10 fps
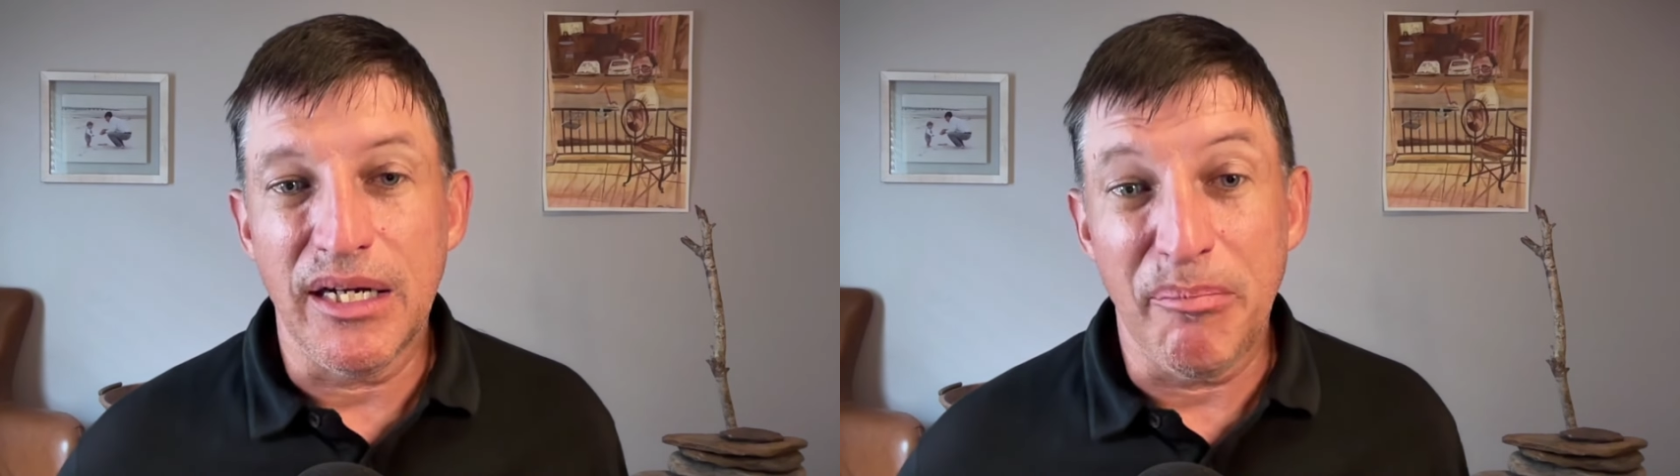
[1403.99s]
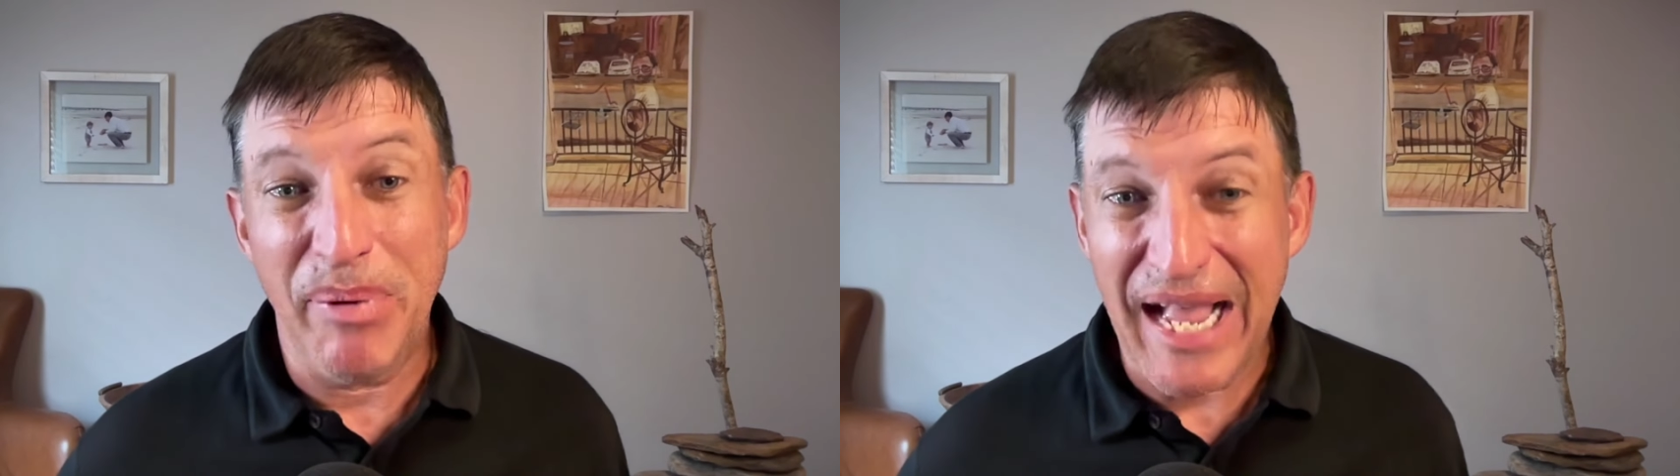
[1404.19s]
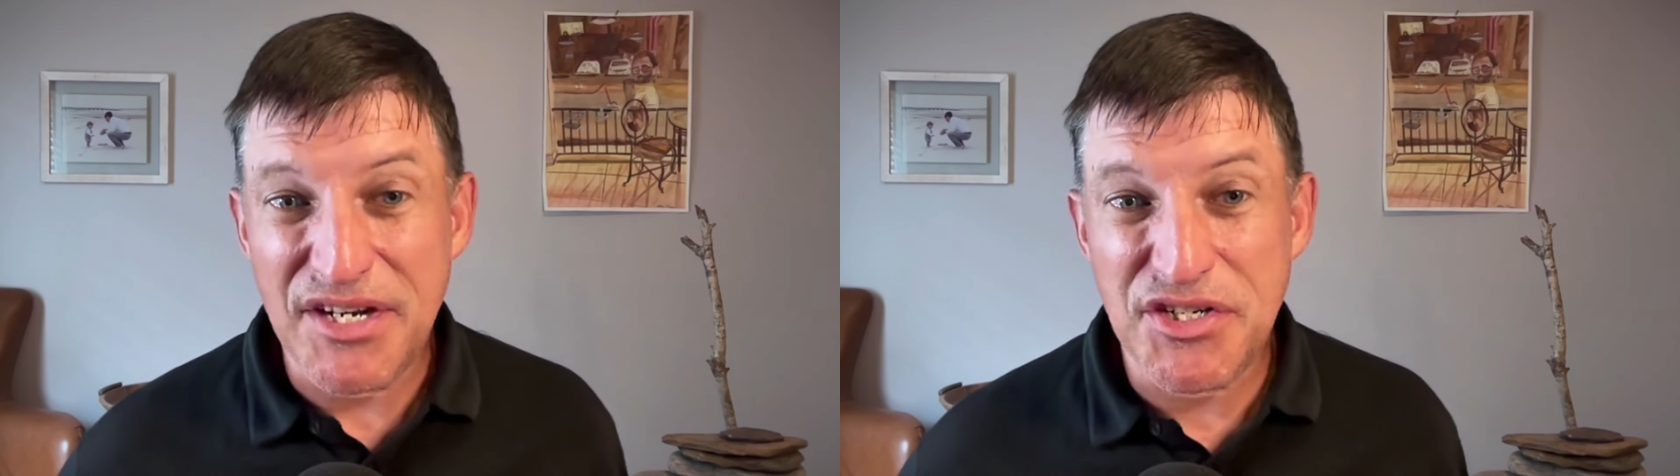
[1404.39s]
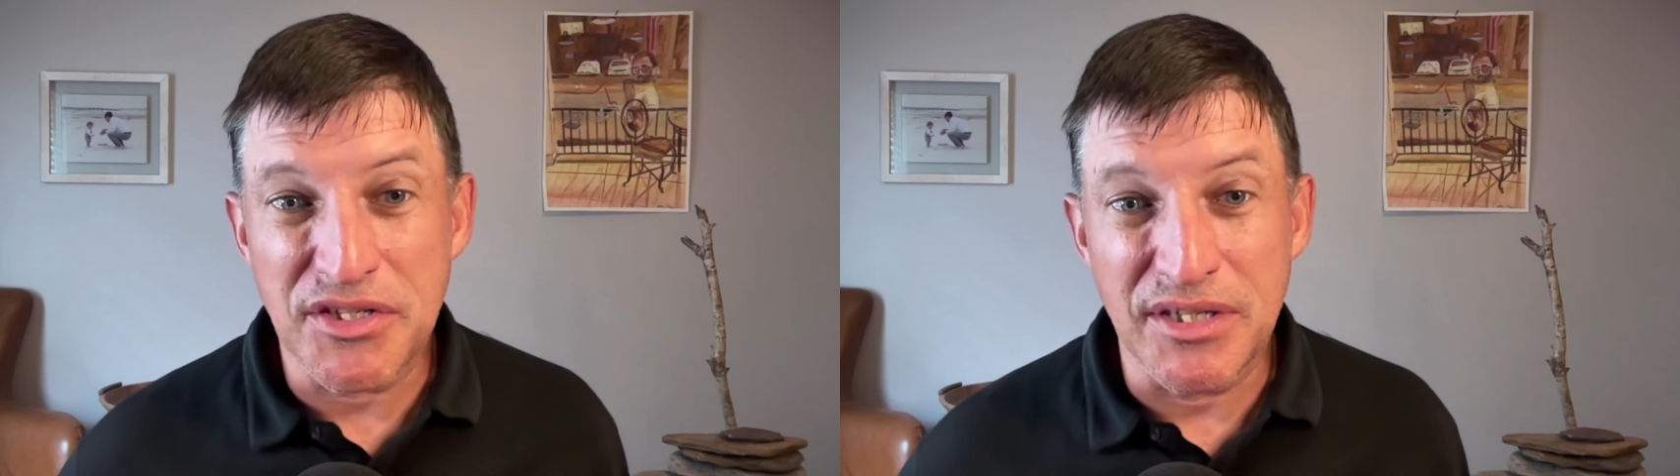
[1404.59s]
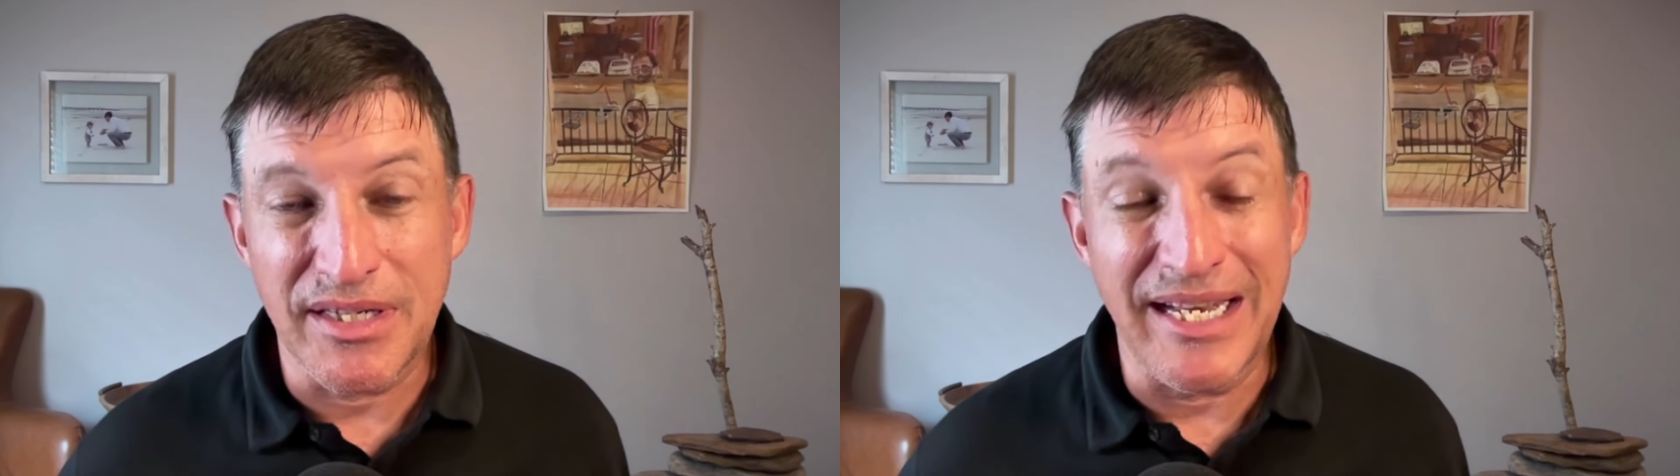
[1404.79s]

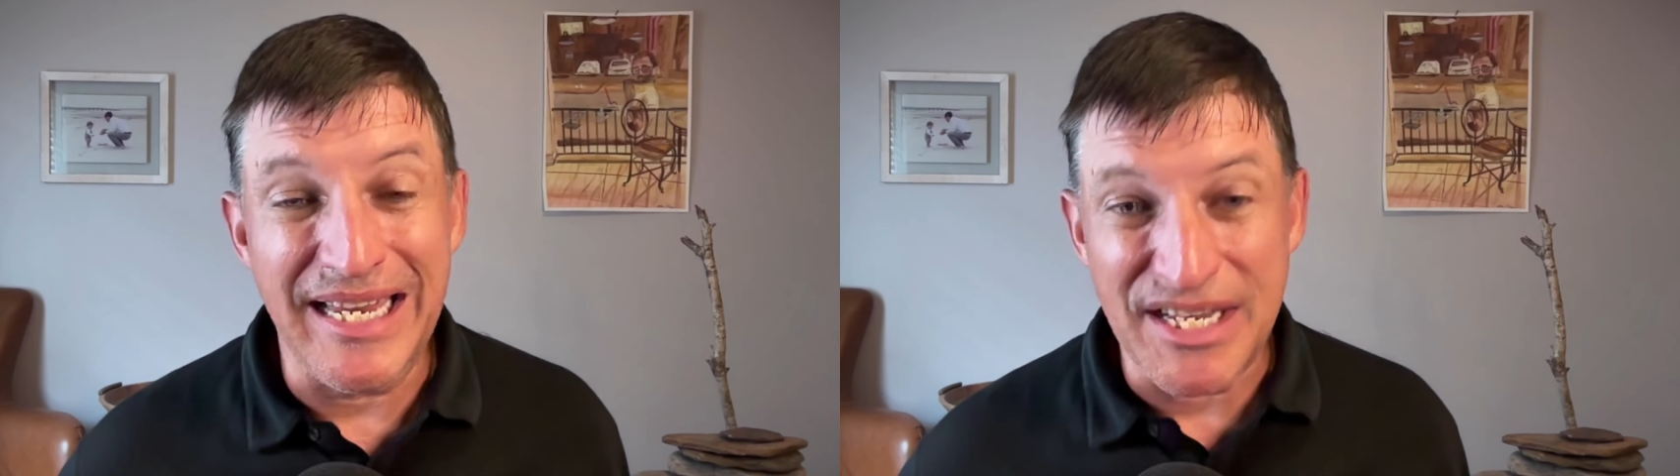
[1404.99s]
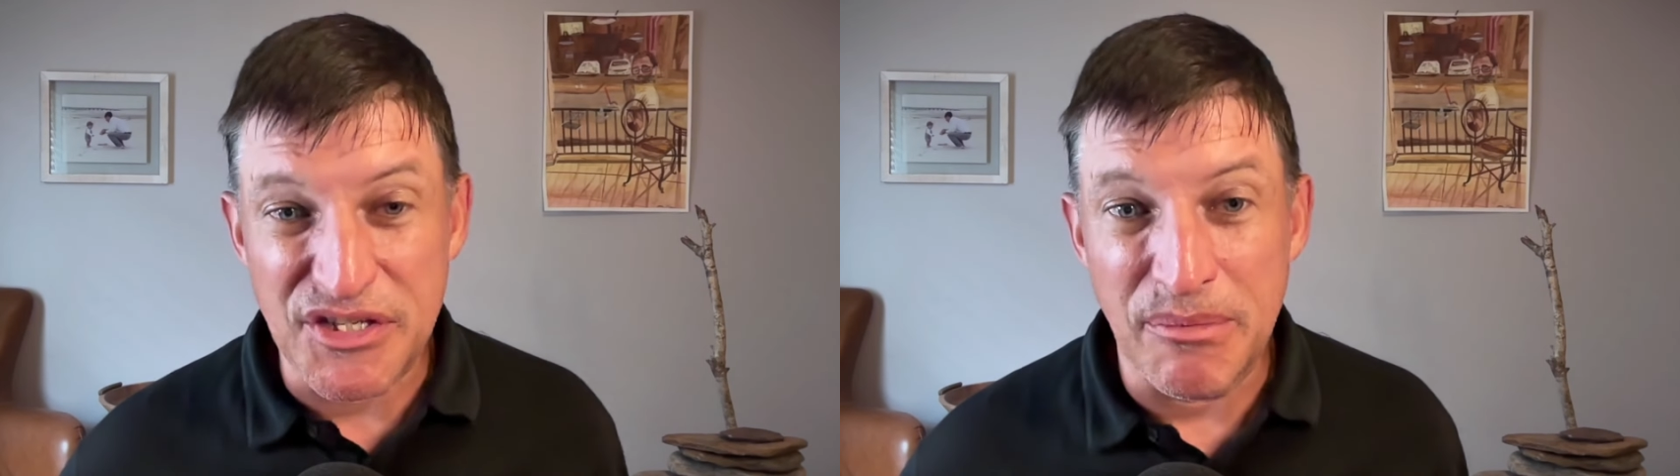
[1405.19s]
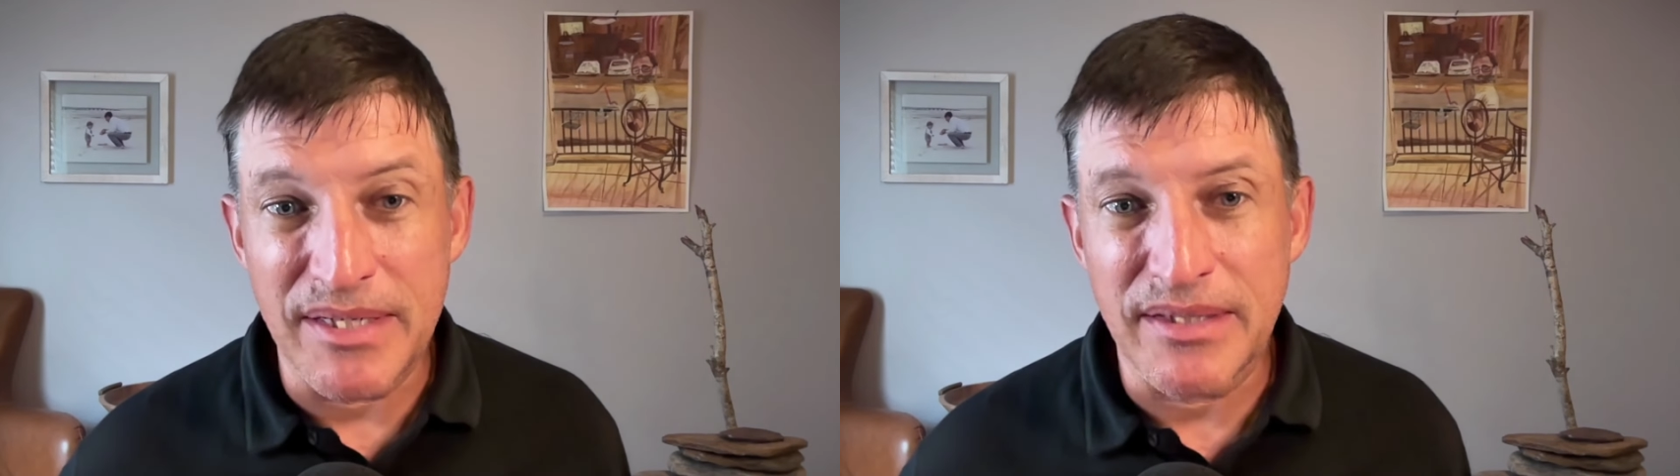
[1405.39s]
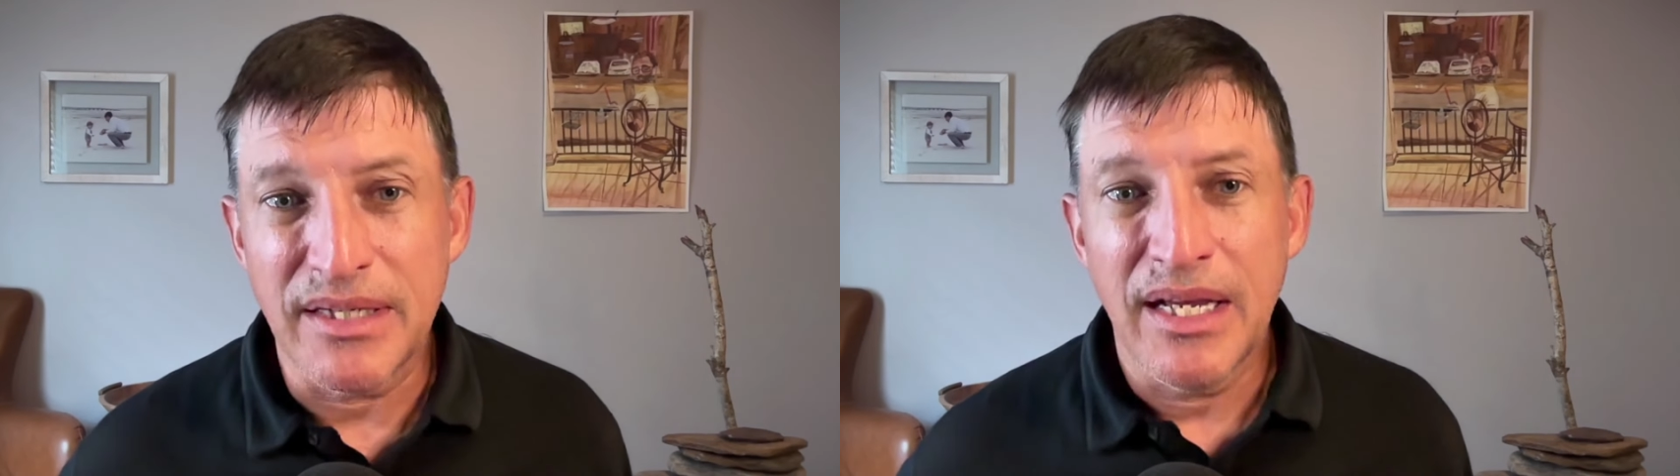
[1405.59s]
compassionate and intimate.